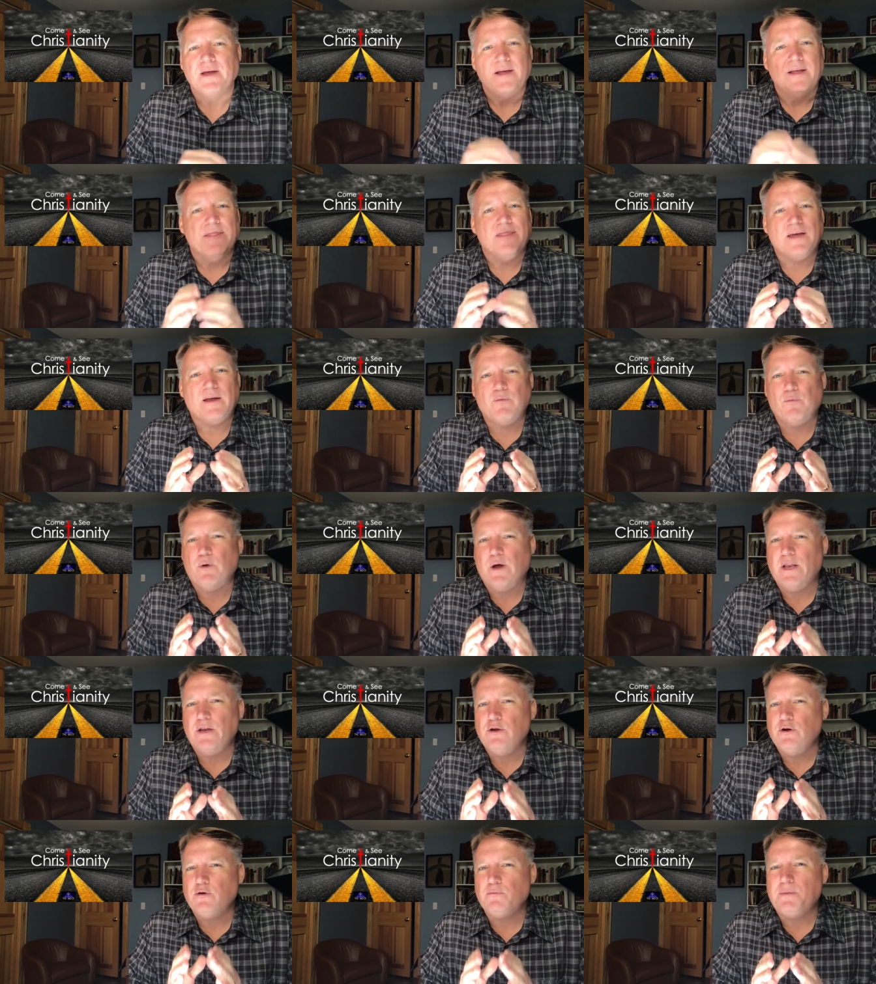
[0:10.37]
That when
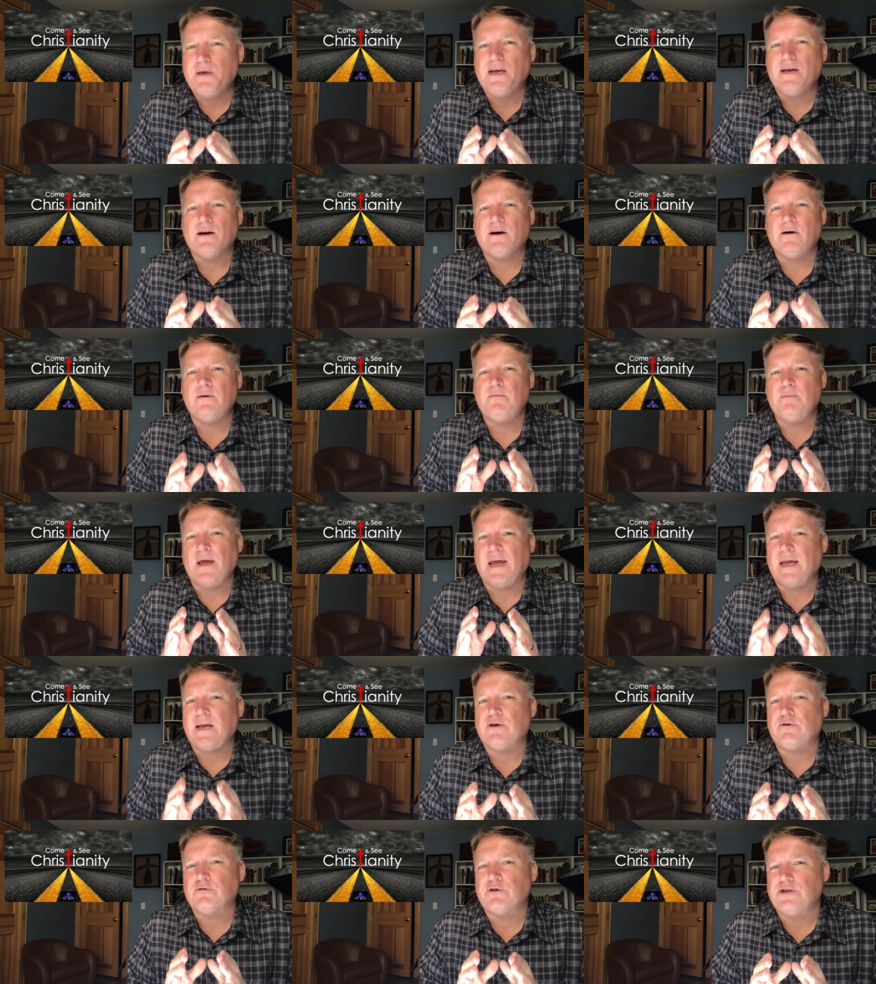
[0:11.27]
you become a
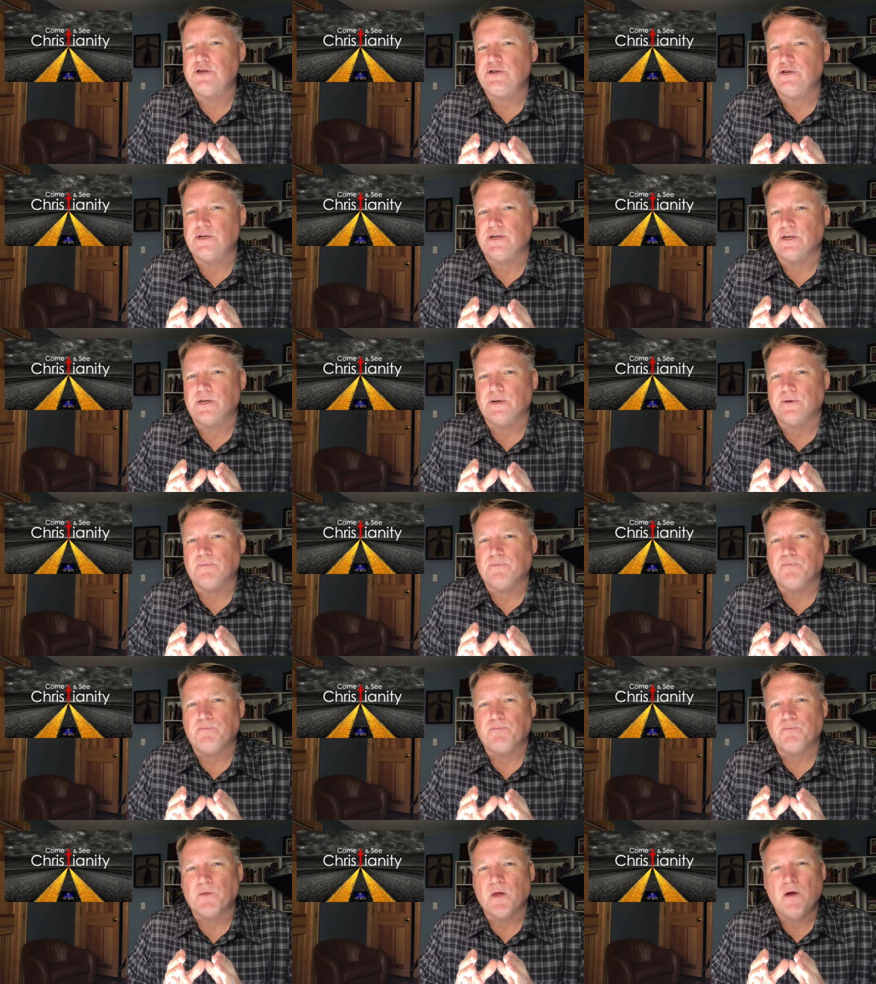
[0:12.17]
Christian,
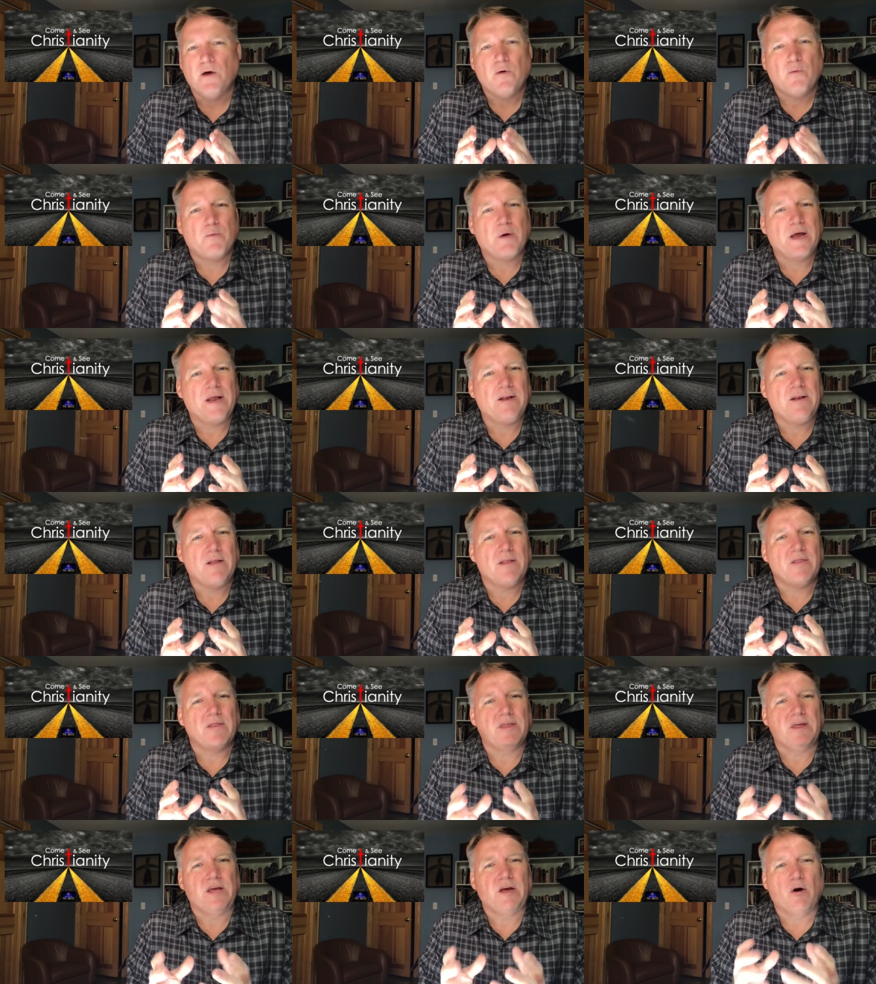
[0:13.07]
when
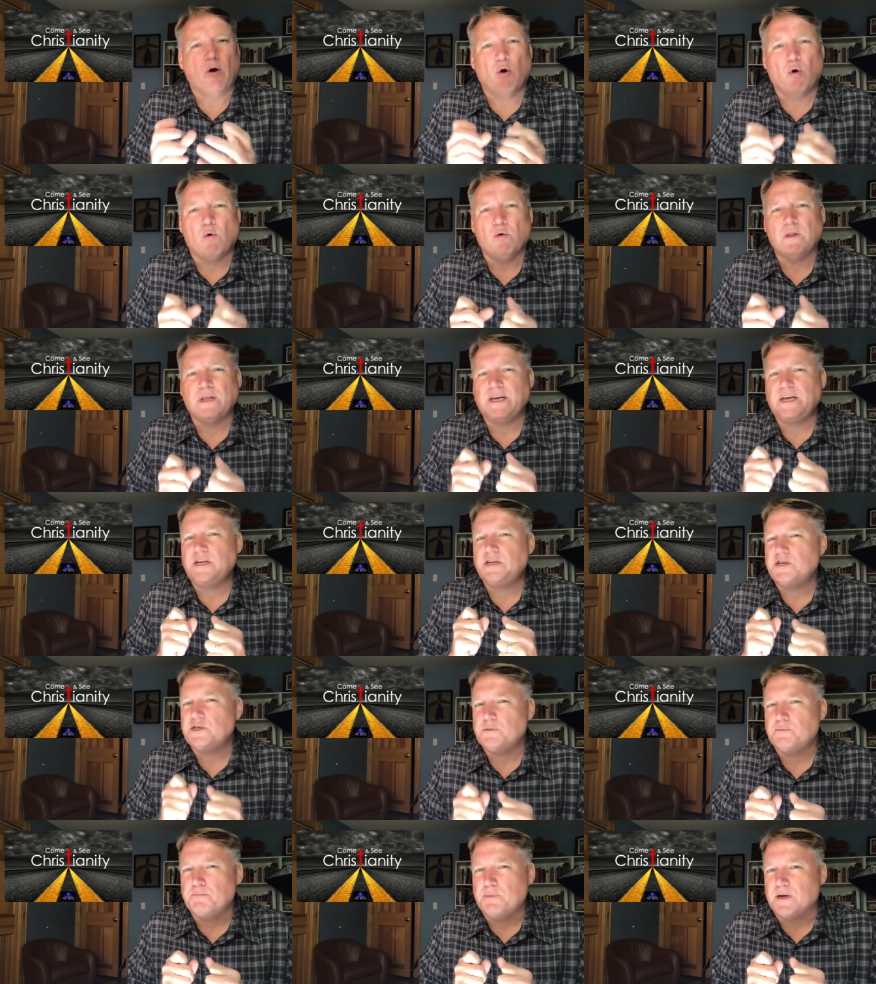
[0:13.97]
the Holy
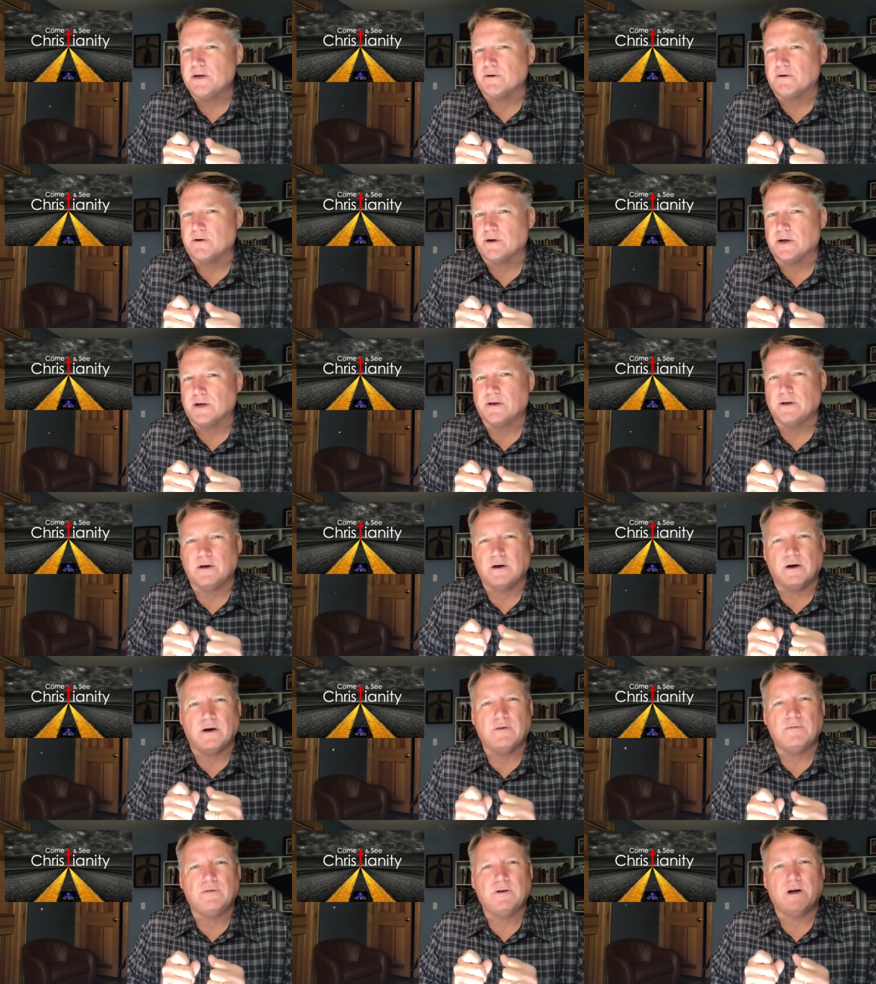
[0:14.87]
Spirit
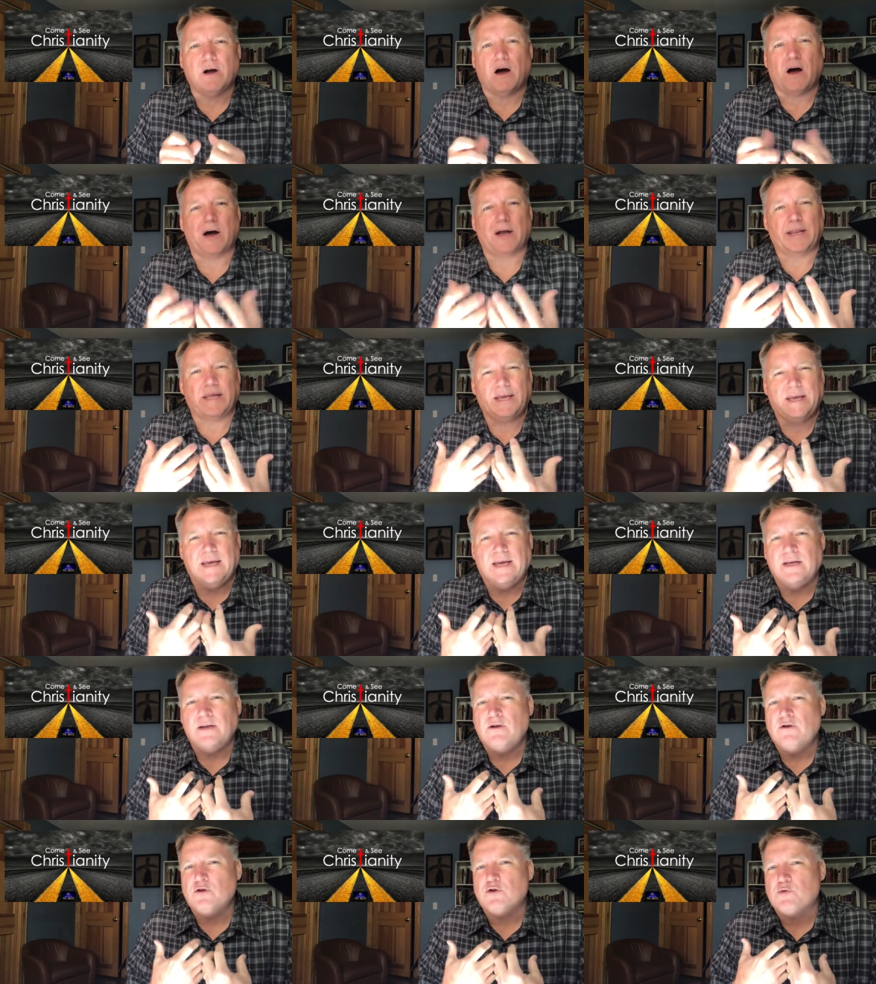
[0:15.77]
of God
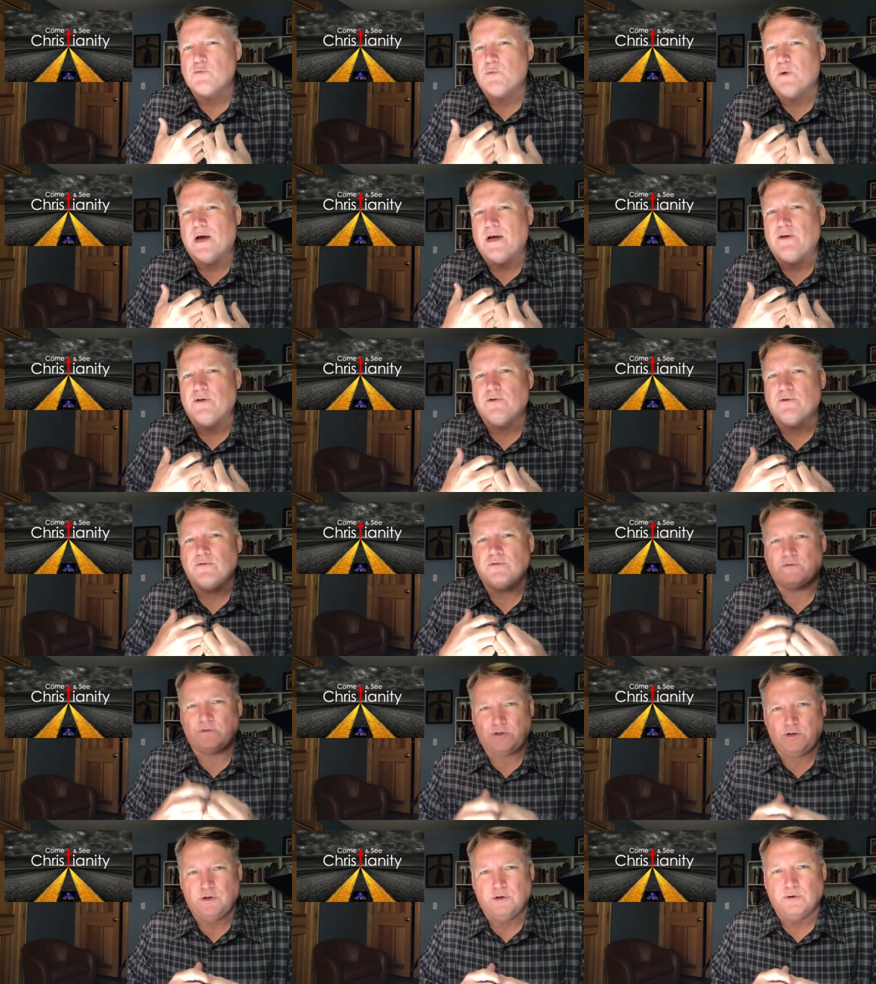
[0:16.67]
indwells
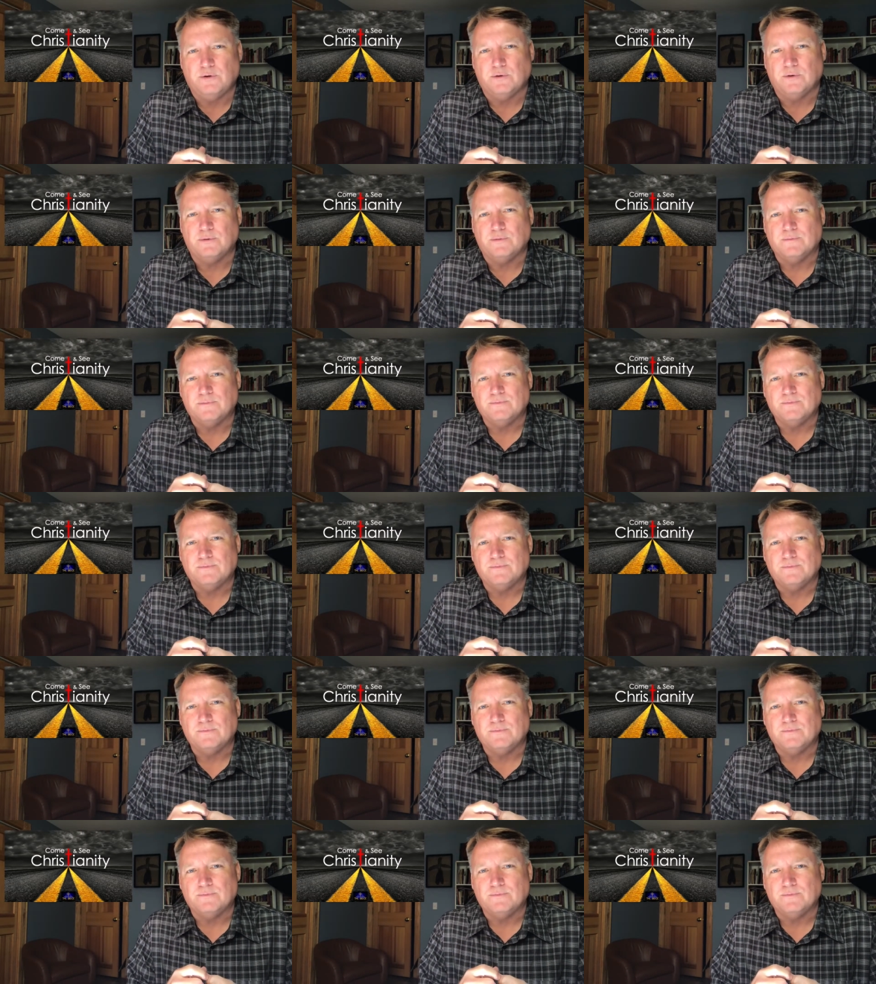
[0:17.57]
you,